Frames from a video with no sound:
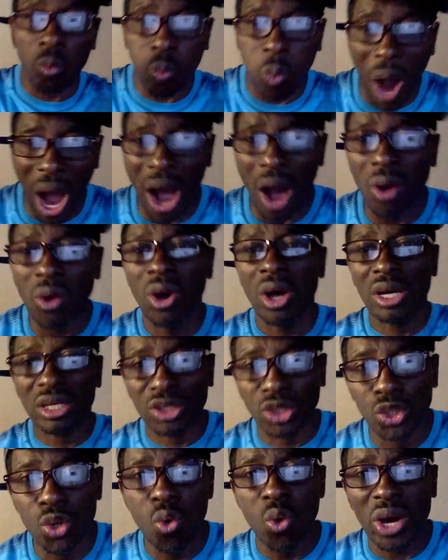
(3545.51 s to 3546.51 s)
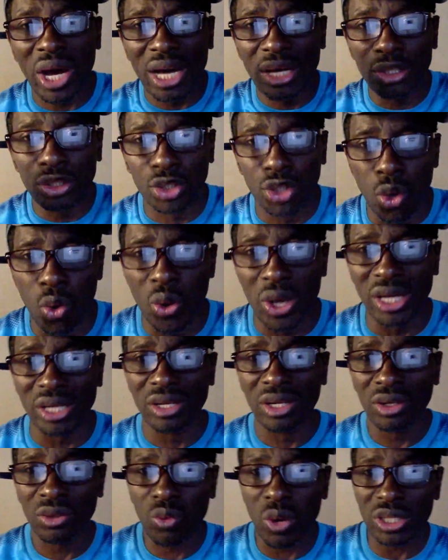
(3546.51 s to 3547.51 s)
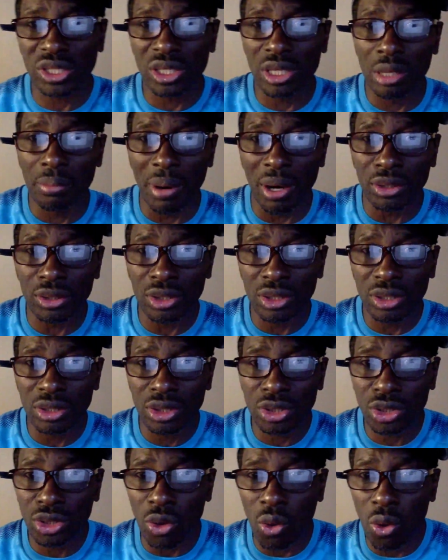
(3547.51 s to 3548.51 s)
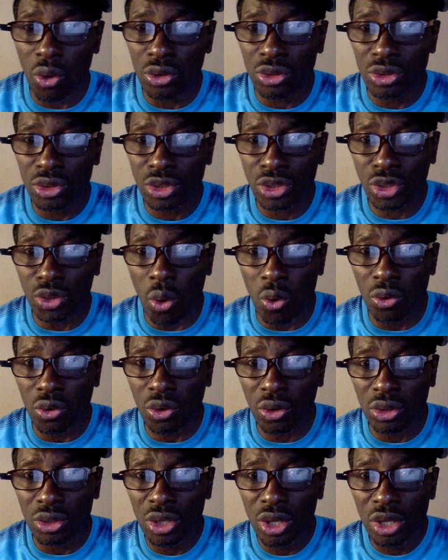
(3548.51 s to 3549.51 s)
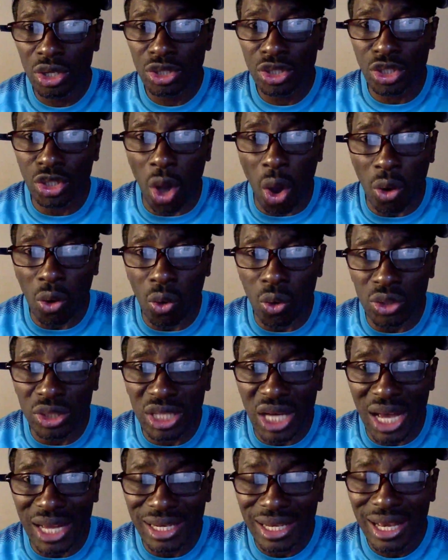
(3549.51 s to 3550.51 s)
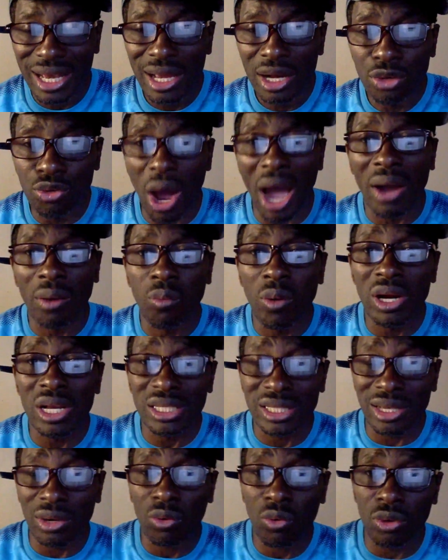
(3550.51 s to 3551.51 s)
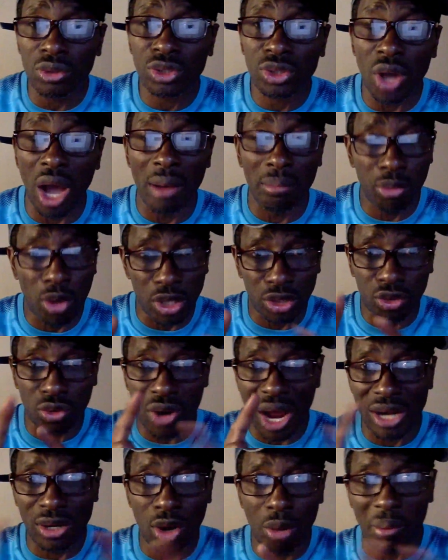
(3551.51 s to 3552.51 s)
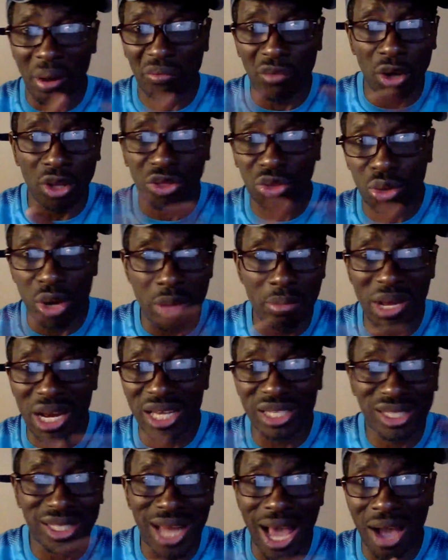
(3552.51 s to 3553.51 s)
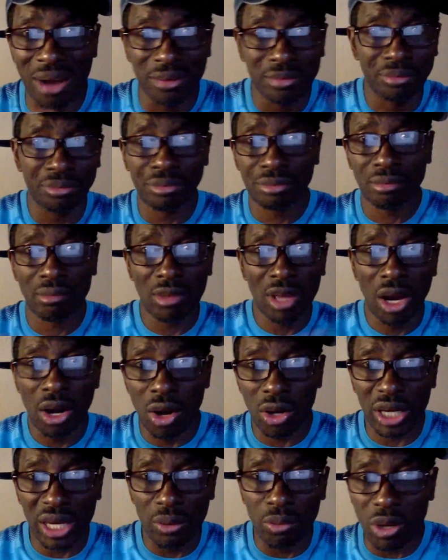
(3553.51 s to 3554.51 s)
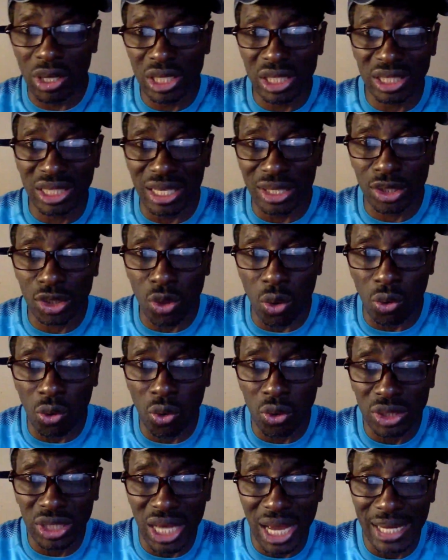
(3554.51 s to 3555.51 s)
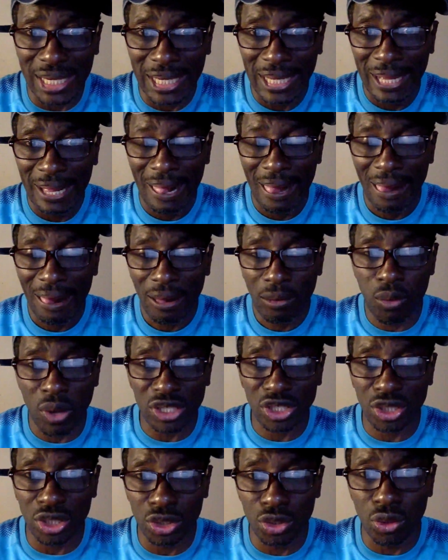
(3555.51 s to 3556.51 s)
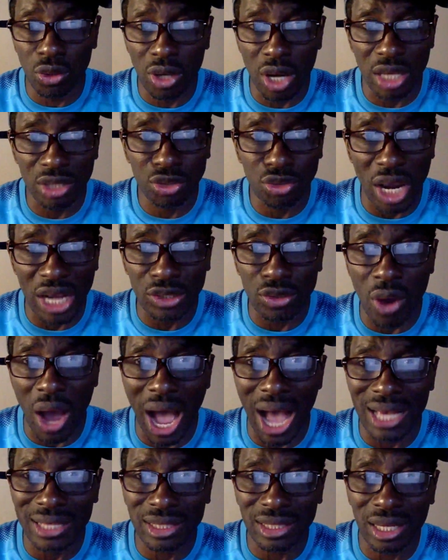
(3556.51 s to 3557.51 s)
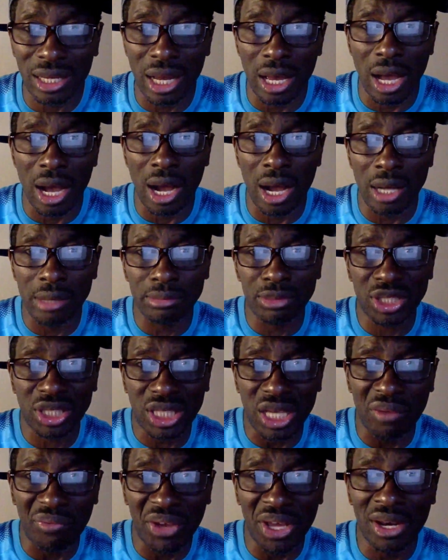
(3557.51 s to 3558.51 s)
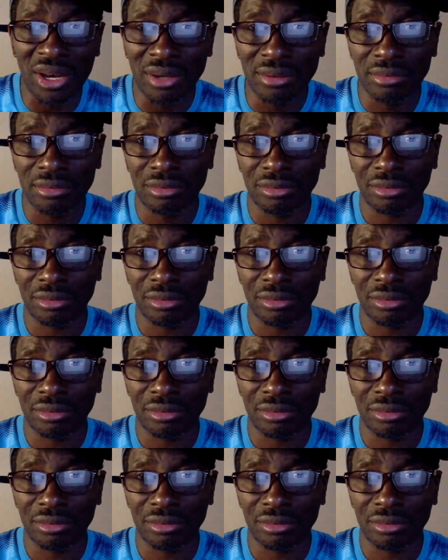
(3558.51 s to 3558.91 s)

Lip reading: Wow, you can do it. Question about stone coated. Right. What is it? I'm going to round up. I've got 3 minutes now. Okay. What is the stone coated question you're trying to ask, Stephen?